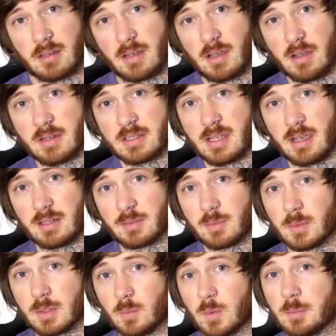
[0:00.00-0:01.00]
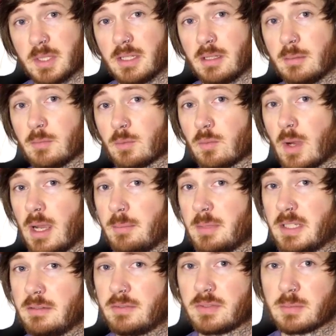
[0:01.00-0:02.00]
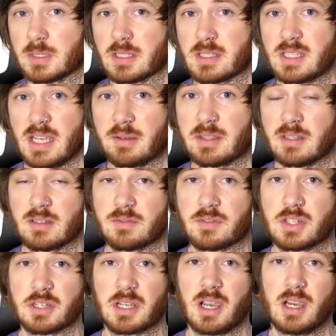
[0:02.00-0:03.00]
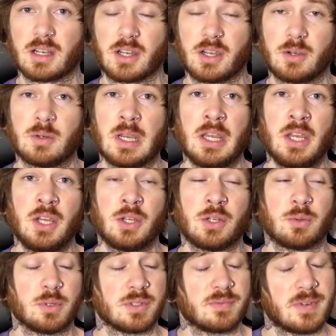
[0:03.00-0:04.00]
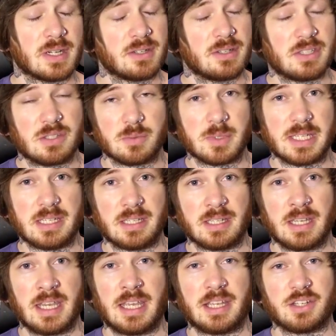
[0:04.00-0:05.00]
in contact with a woman named Robin from the south end of Chicago, who was very sweet,